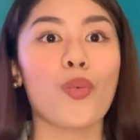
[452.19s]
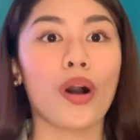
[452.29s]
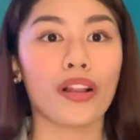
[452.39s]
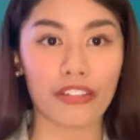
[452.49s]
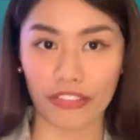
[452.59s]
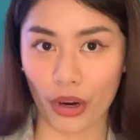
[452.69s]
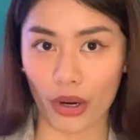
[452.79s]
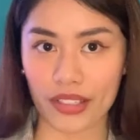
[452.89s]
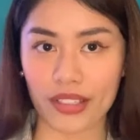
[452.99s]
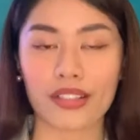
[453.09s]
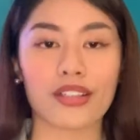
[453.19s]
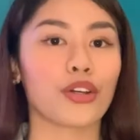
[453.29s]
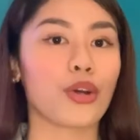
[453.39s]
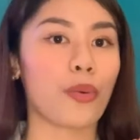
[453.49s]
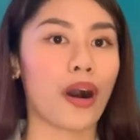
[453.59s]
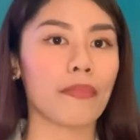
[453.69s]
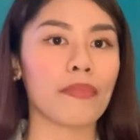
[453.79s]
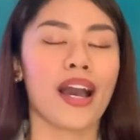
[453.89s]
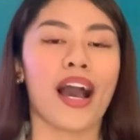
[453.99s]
will of course go up.